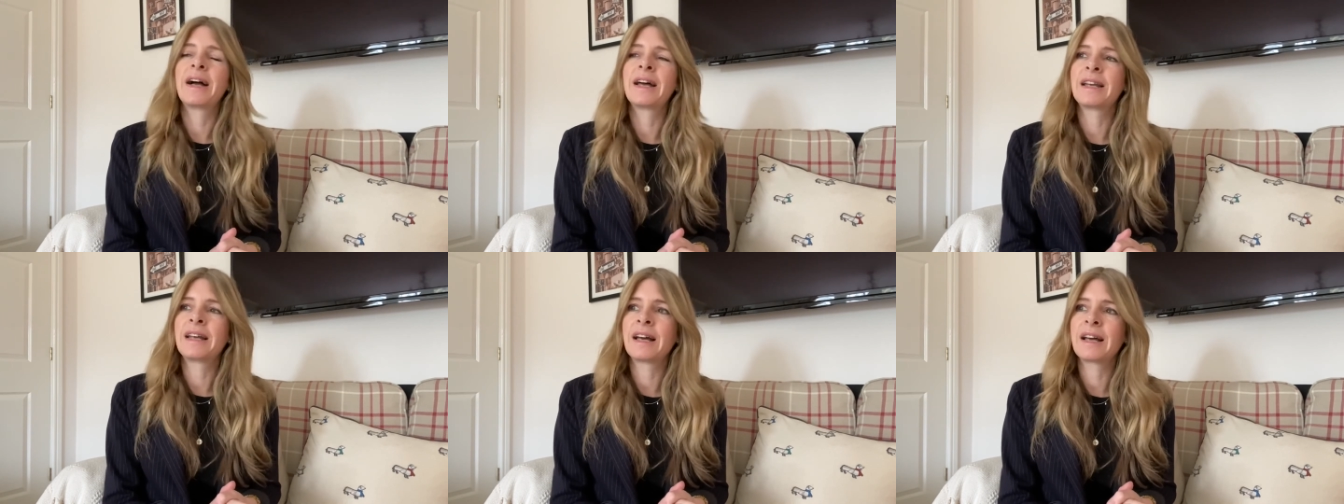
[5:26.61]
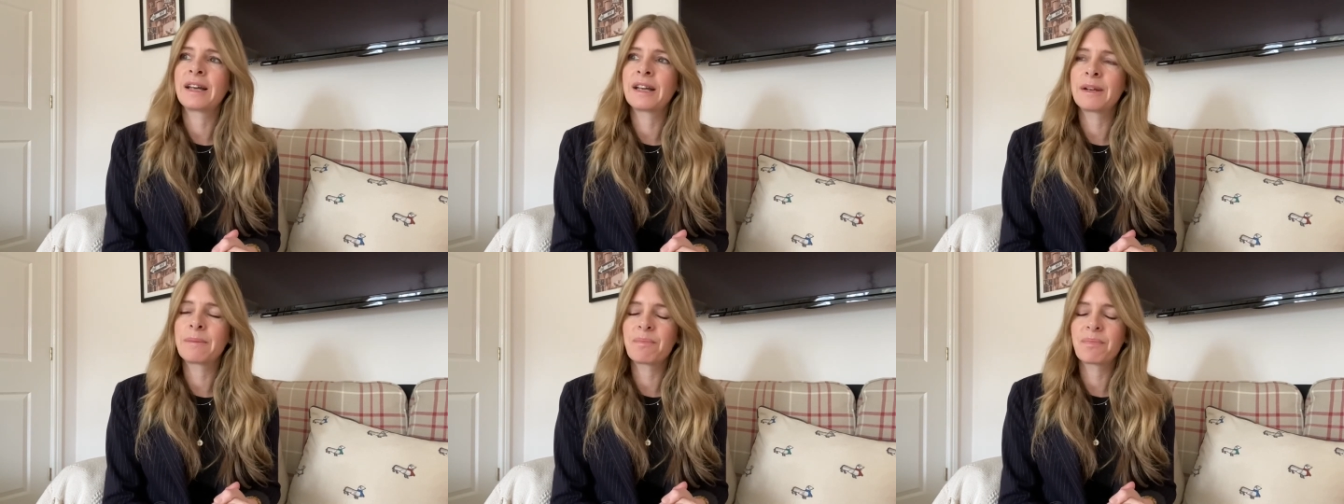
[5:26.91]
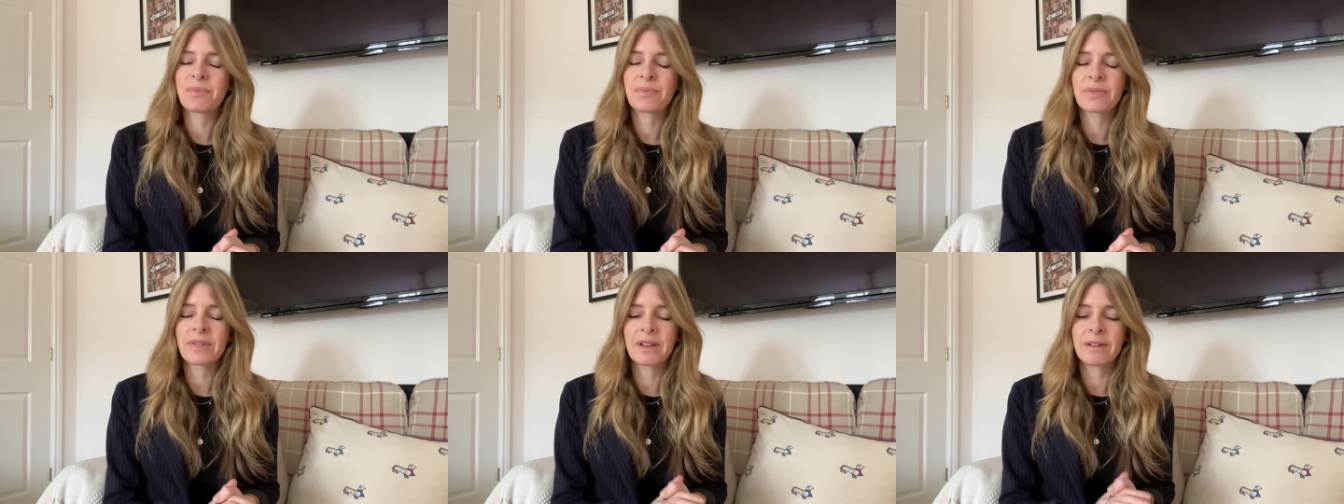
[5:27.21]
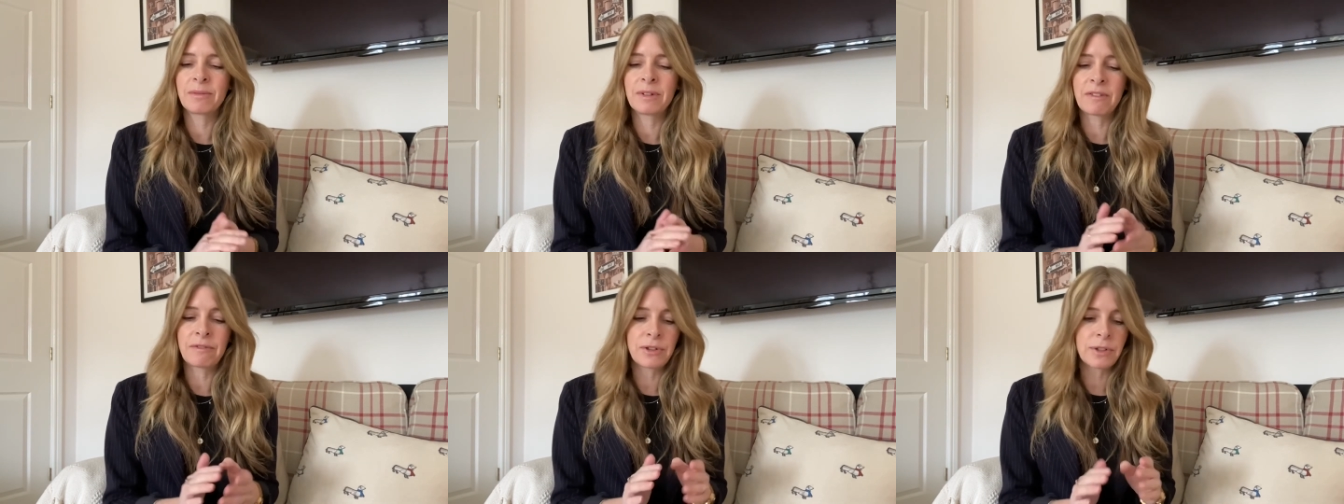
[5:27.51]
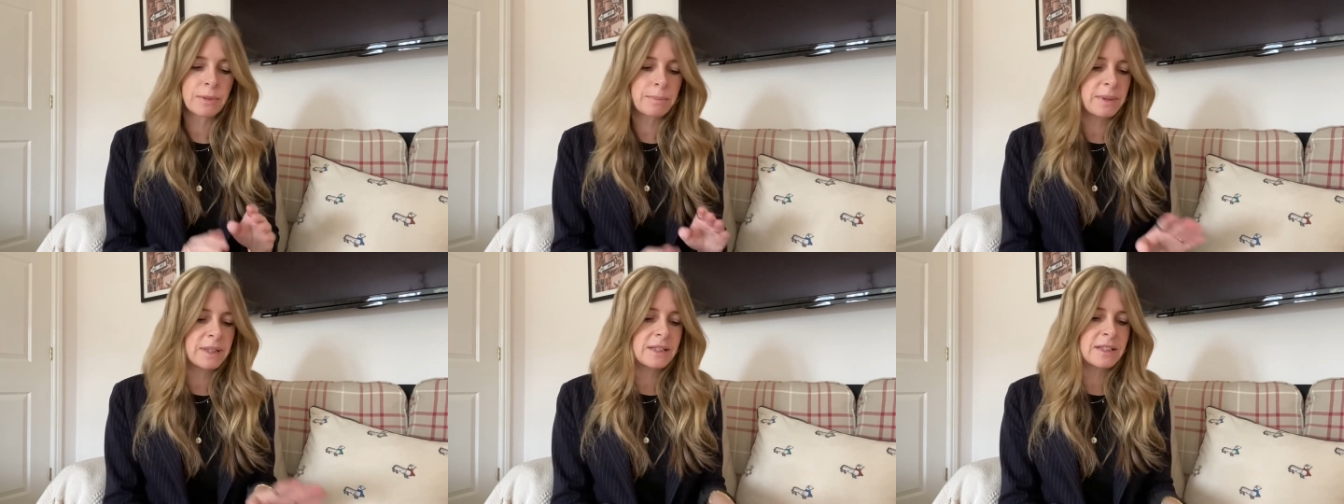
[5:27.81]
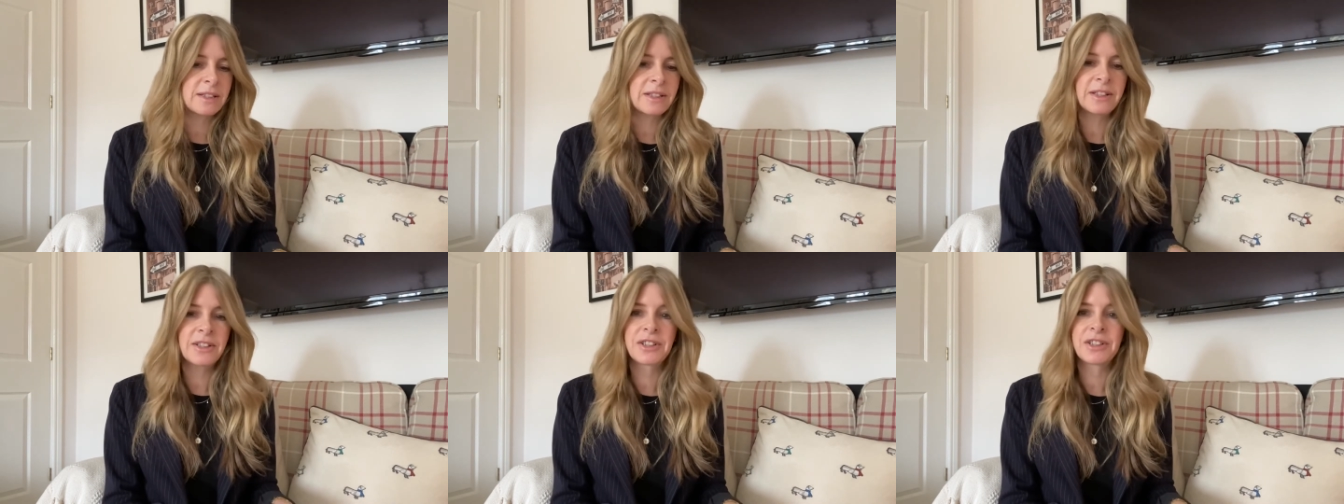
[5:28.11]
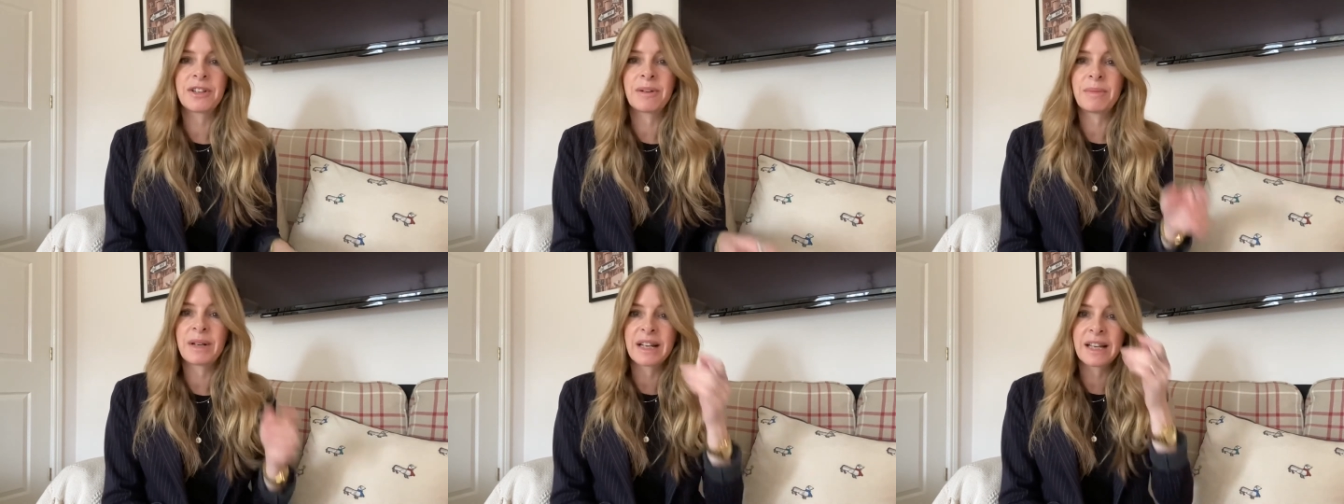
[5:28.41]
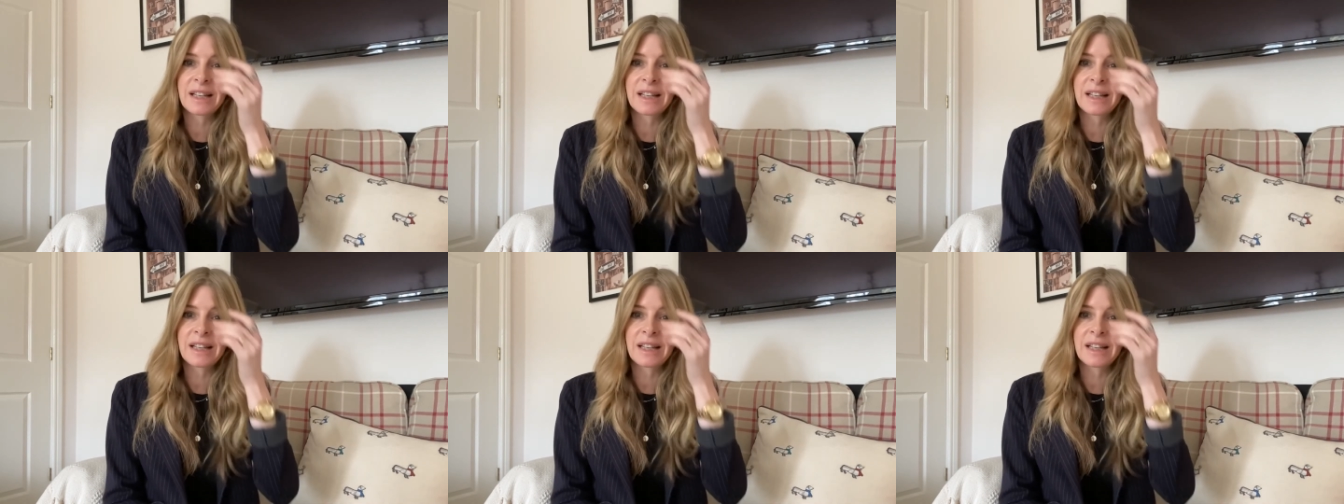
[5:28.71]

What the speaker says: and I've just been searching on my